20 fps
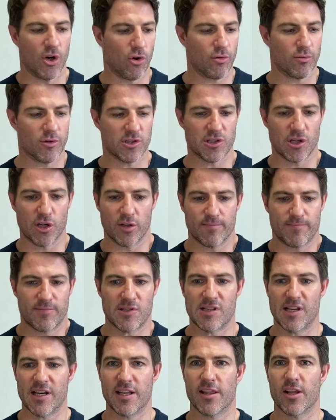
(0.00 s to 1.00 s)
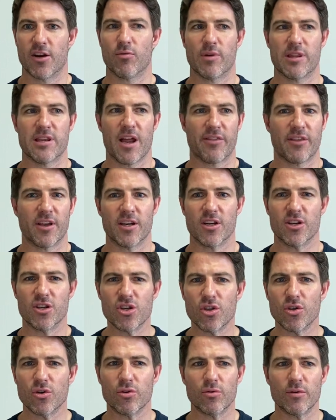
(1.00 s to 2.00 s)
just sitting there with nothing to
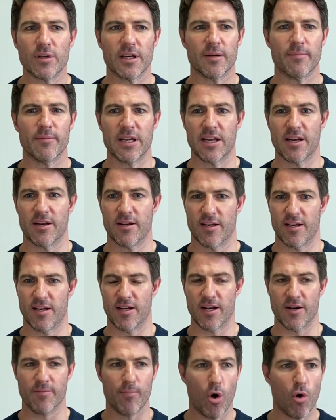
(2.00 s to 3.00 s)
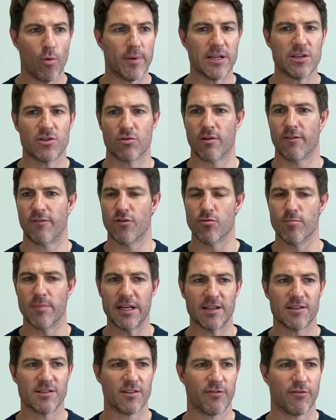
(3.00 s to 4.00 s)
do in a moment or a few
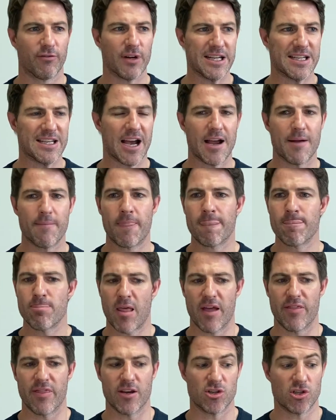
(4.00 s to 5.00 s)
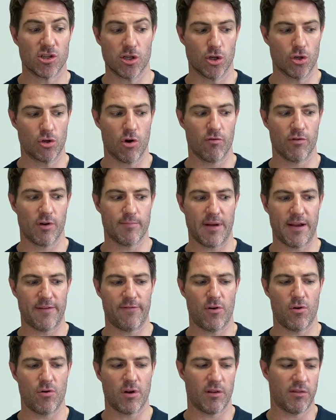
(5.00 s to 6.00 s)
minutes of free time, and then just look over at my
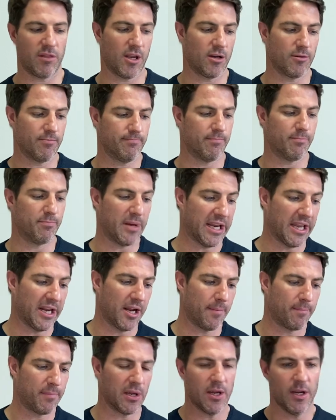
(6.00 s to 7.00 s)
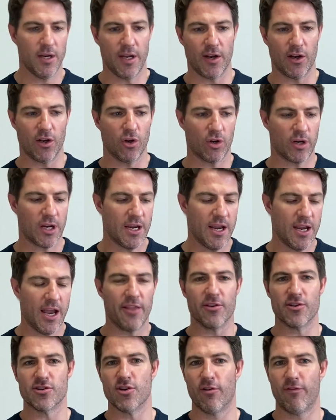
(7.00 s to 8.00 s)
phone and think, pick it up and look. And
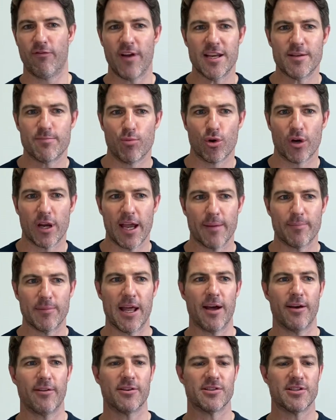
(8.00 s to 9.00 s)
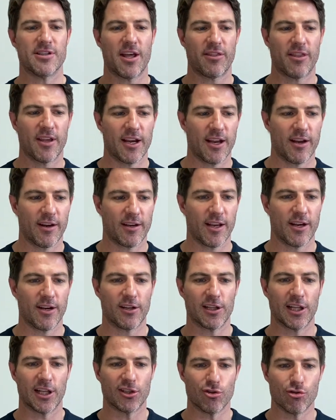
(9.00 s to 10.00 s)
there's no Facebook app now. There's nothing I can
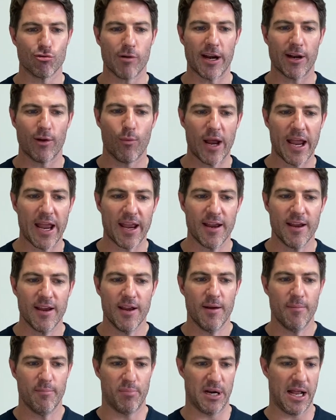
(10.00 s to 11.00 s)
click to right away, but